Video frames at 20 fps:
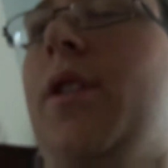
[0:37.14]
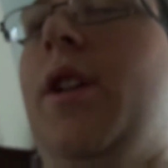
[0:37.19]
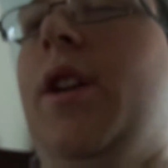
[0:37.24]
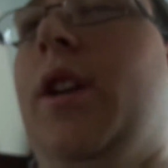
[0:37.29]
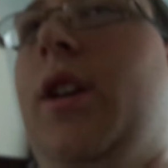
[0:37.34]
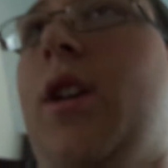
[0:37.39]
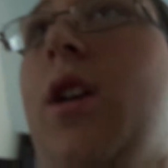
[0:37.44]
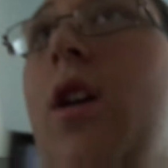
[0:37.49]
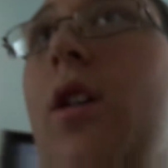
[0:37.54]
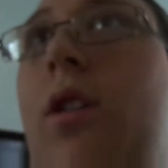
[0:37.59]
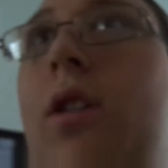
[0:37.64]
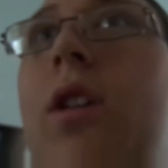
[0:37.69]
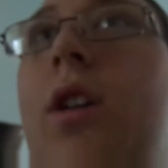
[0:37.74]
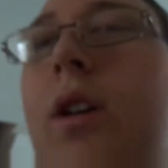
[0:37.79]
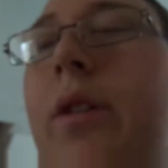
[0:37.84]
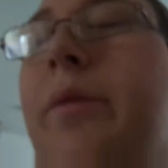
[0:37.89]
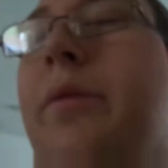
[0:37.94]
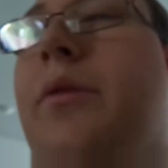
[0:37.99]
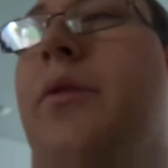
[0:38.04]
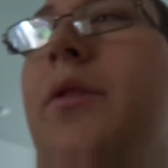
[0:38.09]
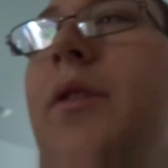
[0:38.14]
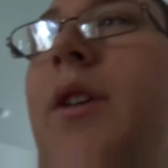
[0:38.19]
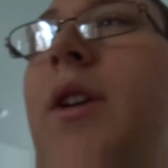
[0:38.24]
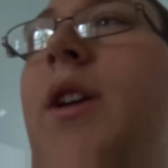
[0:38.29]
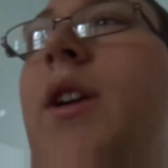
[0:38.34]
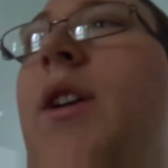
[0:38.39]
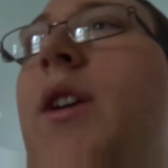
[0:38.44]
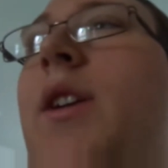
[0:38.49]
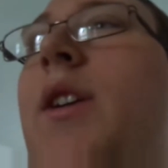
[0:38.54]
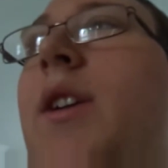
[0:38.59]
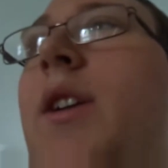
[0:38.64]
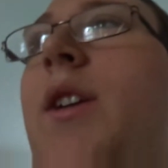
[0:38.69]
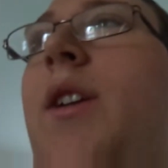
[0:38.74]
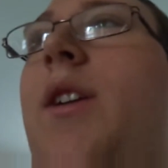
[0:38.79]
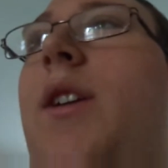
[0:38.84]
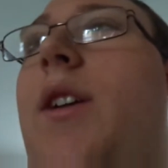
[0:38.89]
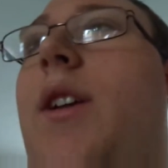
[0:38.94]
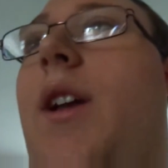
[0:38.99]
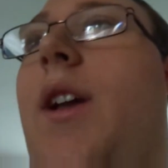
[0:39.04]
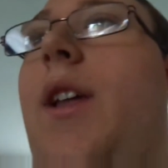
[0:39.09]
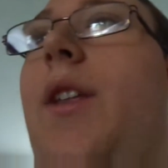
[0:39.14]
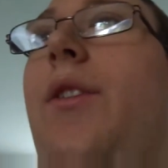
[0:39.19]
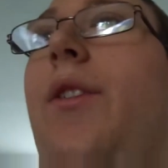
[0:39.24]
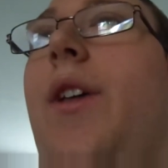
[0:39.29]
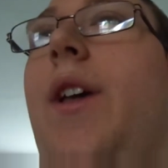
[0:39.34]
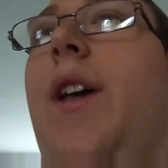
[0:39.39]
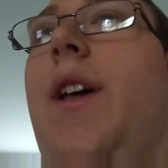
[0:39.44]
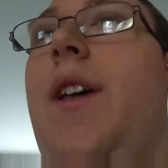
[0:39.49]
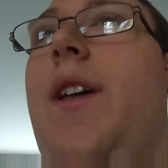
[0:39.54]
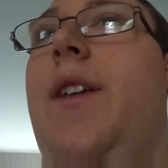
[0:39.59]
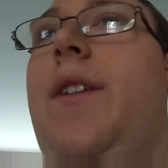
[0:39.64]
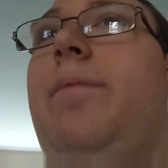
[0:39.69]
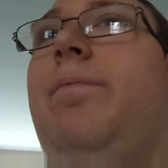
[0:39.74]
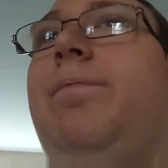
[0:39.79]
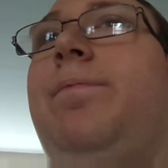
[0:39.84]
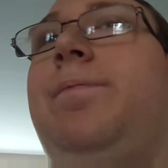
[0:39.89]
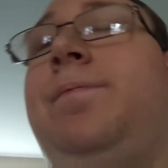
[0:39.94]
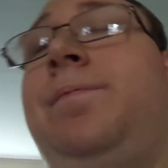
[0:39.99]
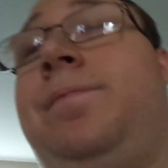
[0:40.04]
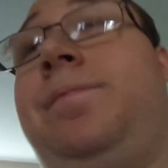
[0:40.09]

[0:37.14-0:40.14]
then it cut off, and then